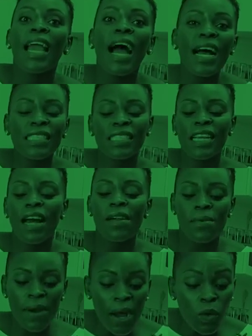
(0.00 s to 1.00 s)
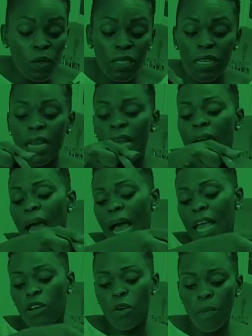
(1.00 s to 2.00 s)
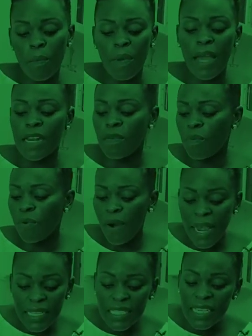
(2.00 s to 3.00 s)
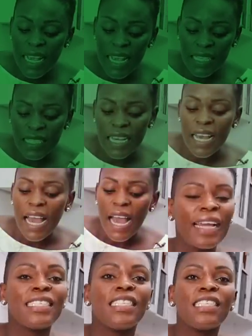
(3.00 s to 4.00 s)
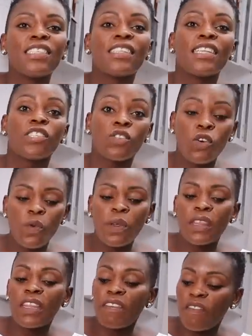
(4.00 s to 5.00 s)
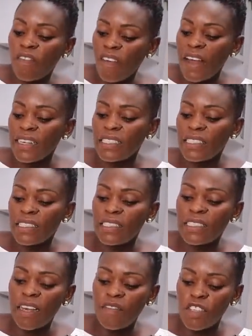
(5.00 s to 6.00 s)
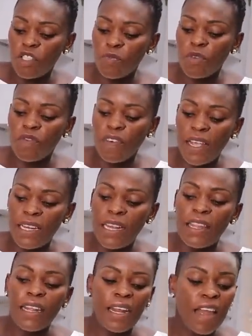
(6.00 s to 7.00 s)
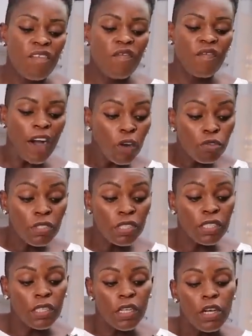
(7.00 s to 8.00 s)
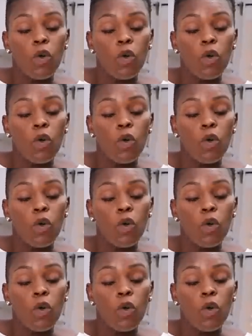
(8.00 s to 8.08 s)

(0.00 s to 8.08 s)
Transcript: I asked around, I compared prices, I didn't just go with the first service provider that I found.